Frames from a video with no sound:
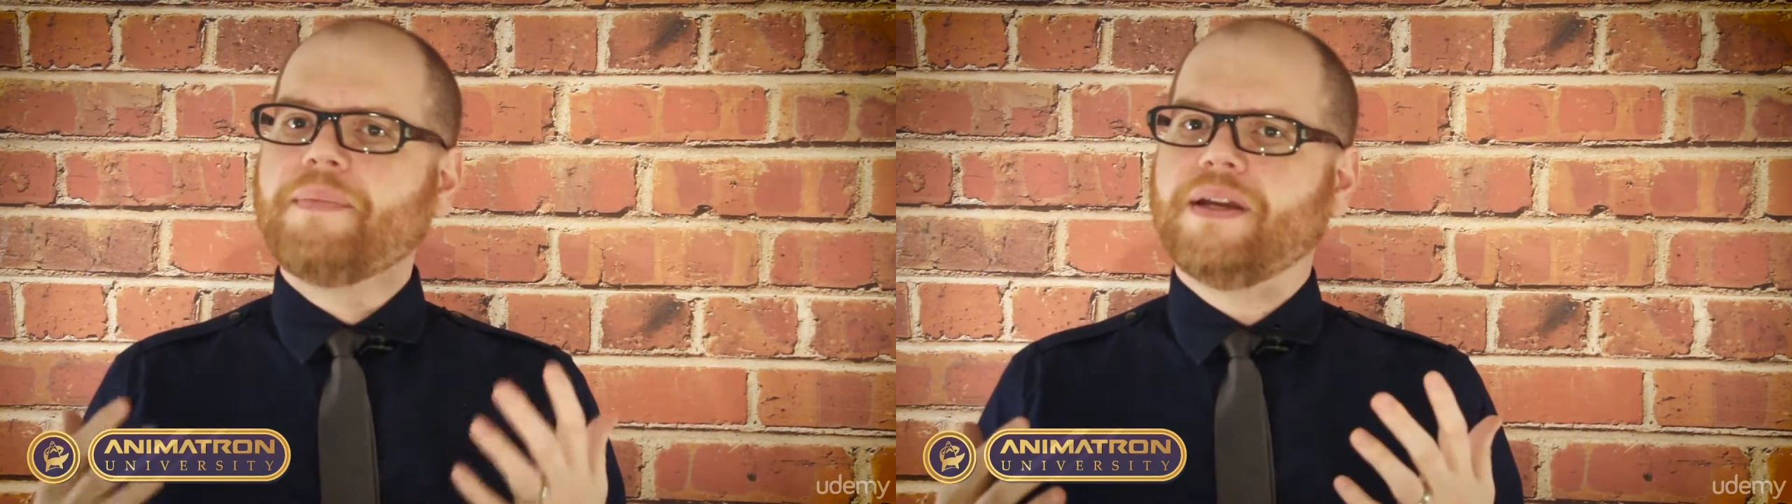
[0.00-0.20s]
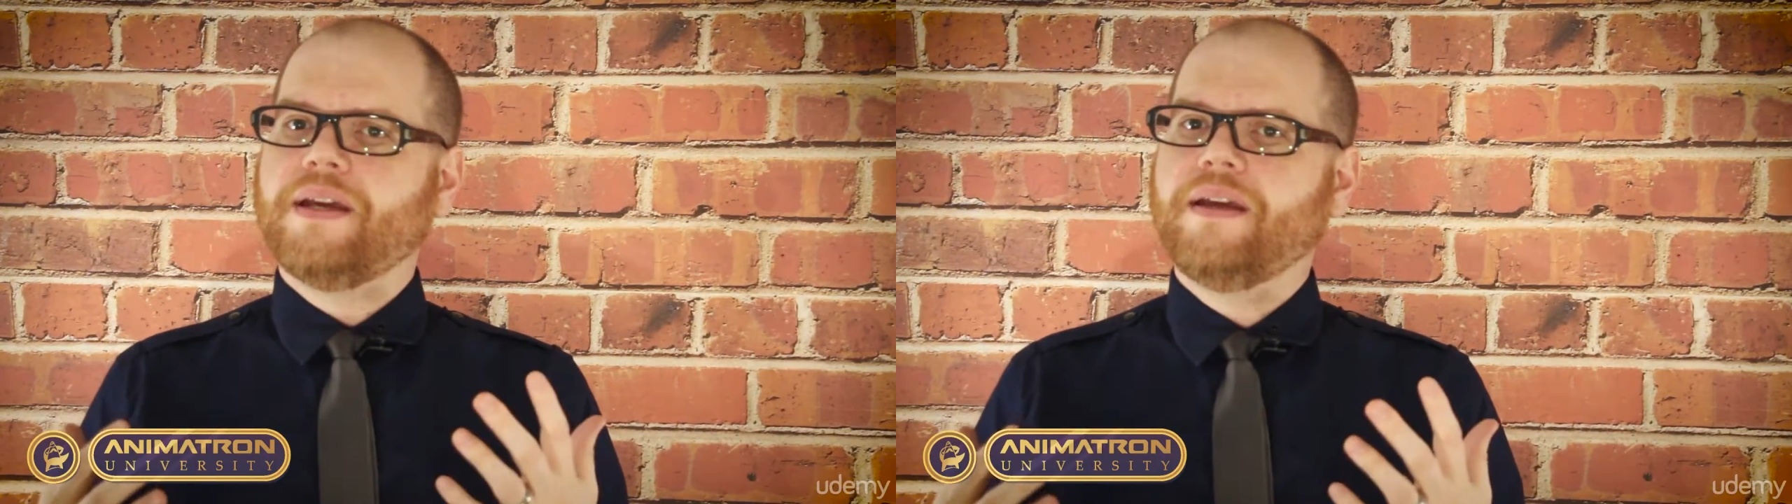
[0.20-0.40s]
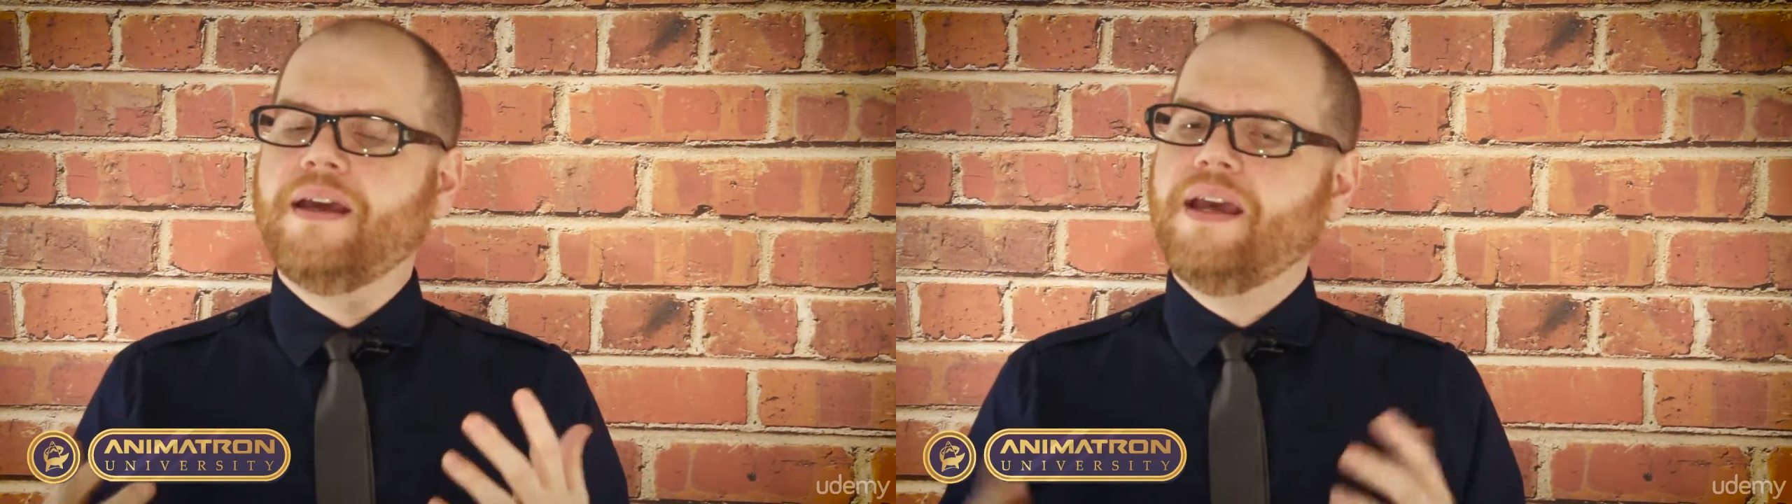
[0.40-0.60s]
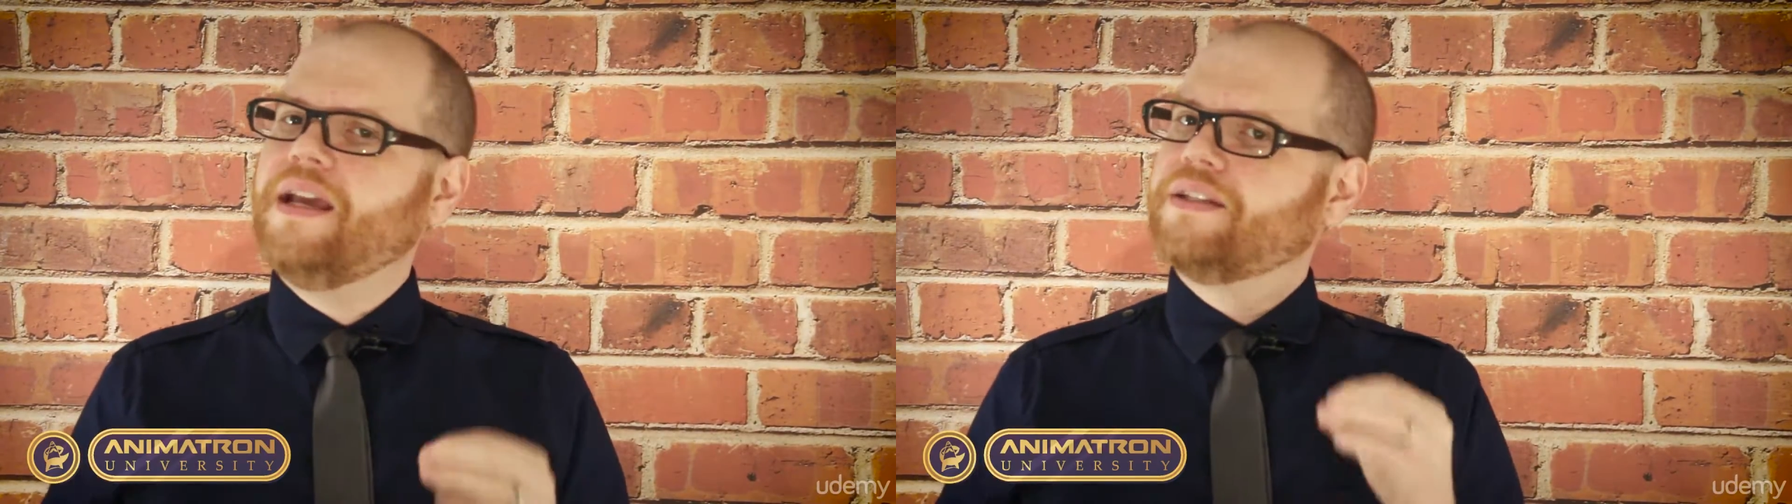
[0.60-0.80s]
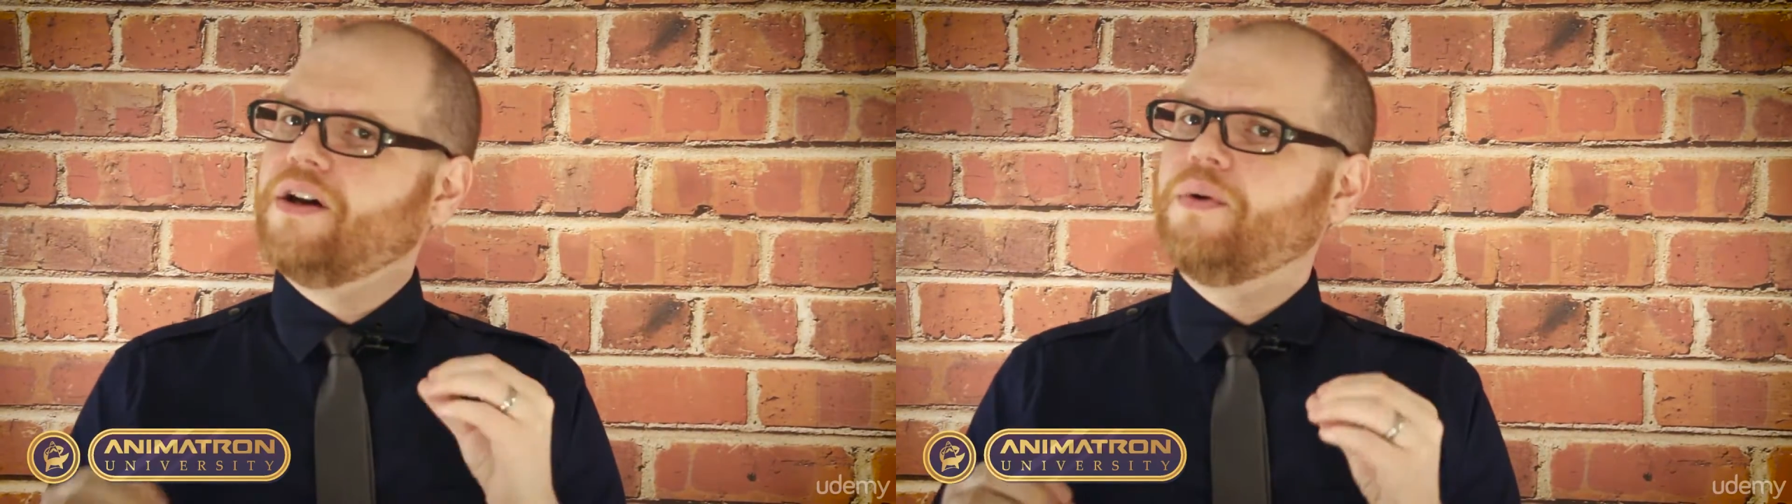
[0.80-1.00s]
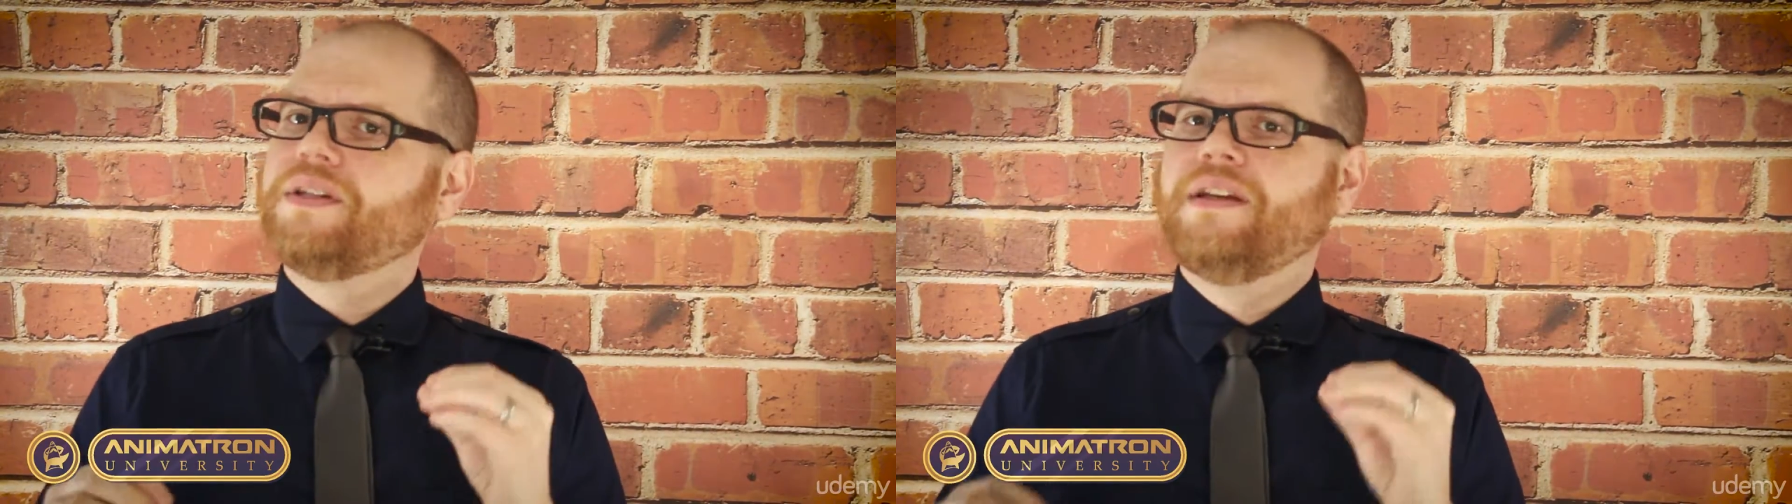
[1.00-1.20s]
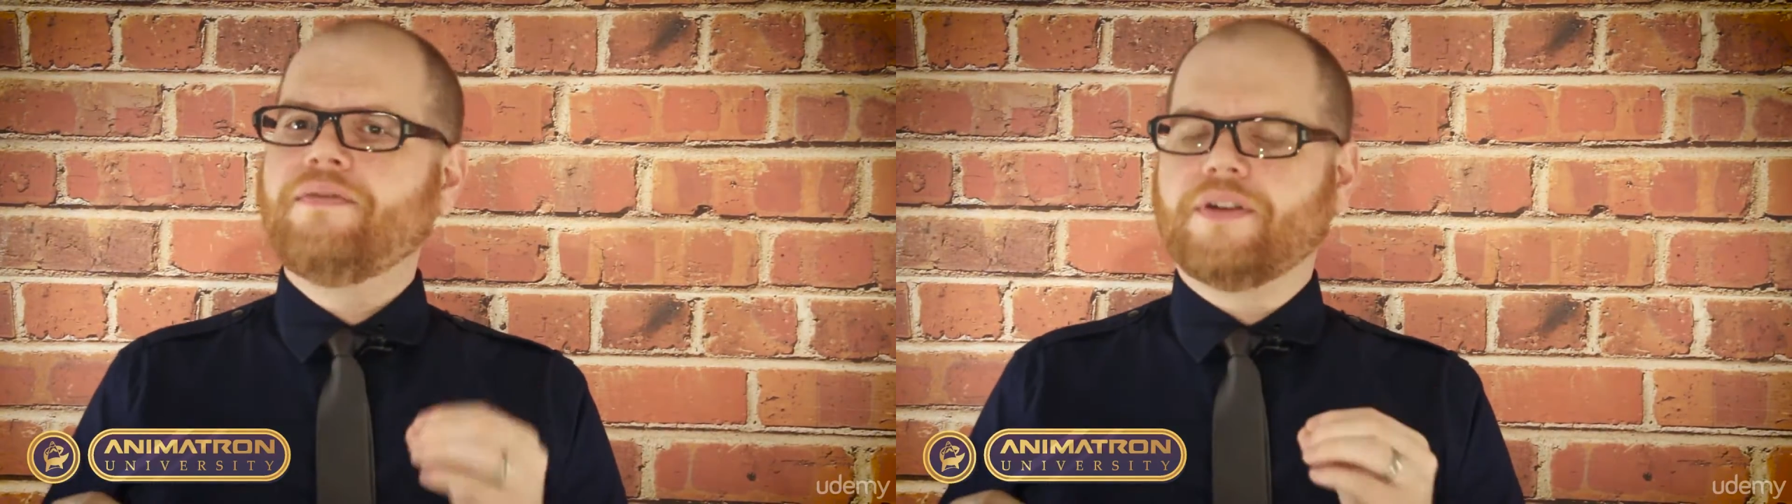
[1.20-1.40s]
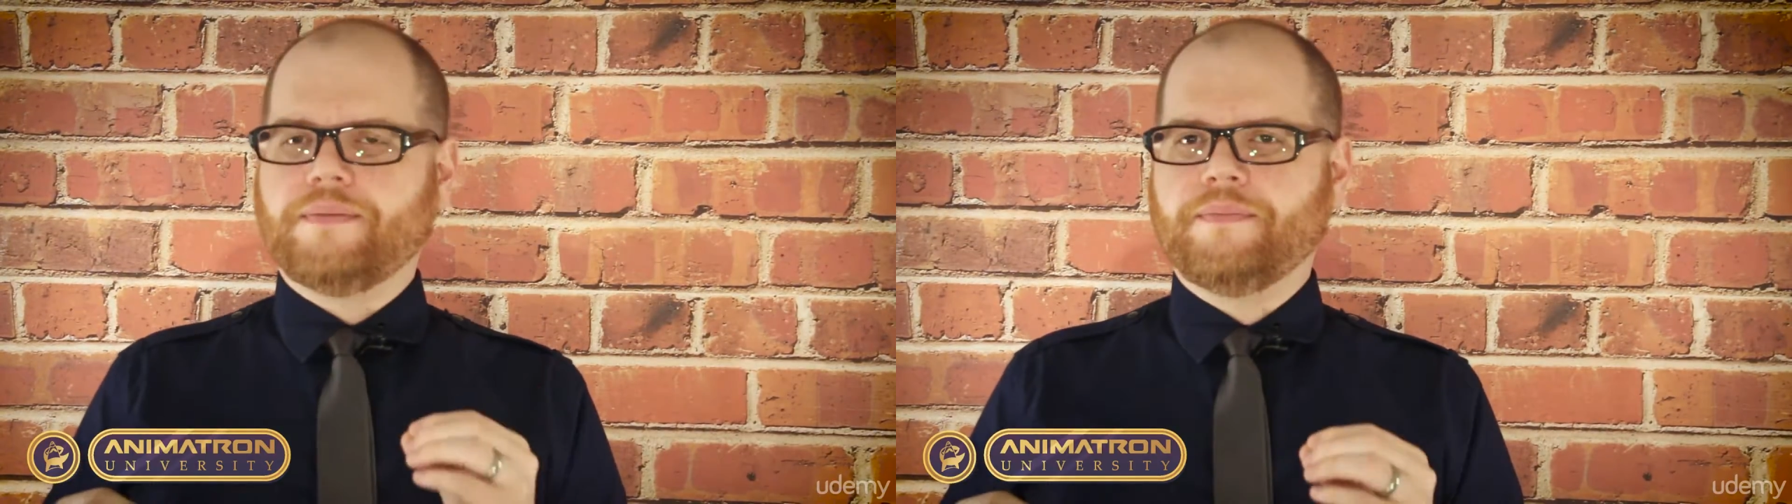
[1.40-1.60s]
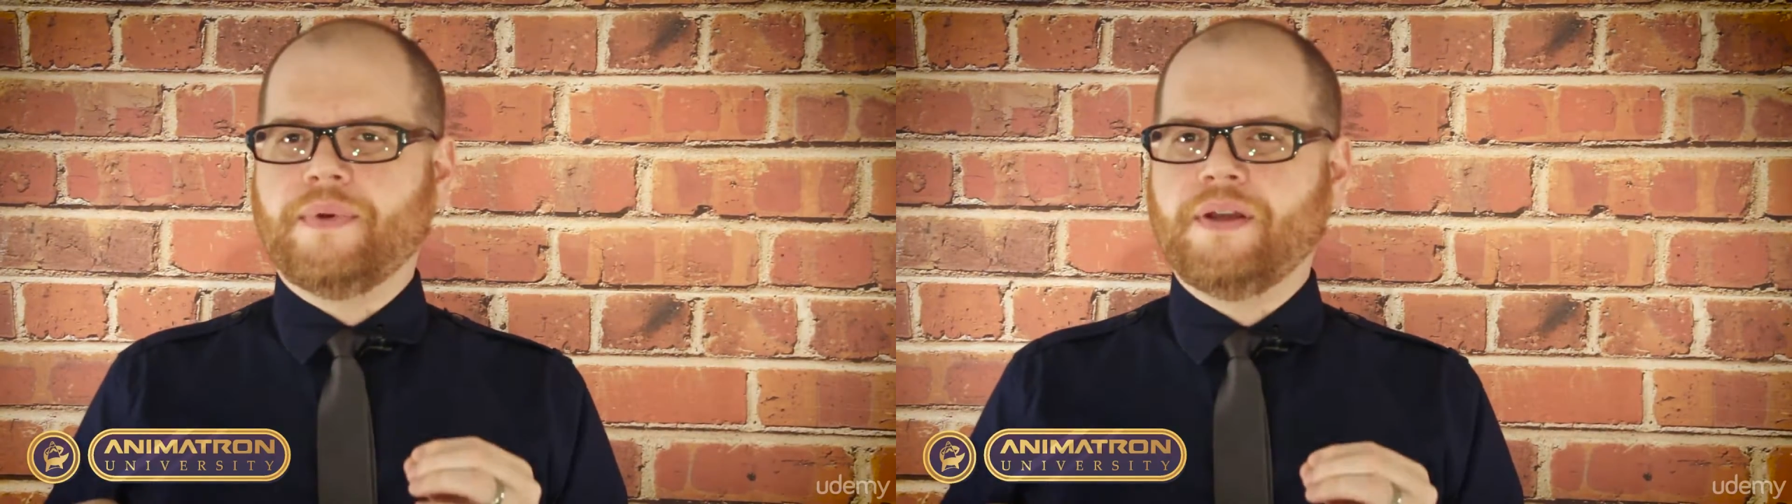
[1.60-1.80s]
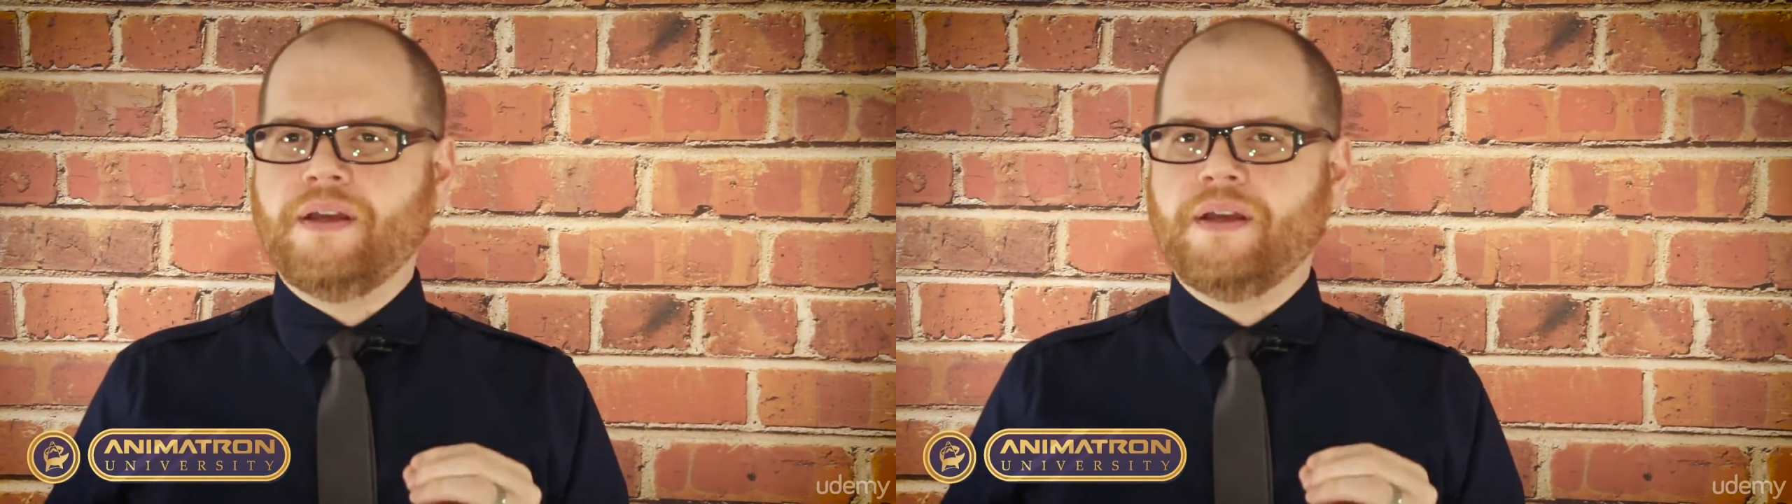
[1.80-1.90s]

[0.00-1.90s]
happening is always different.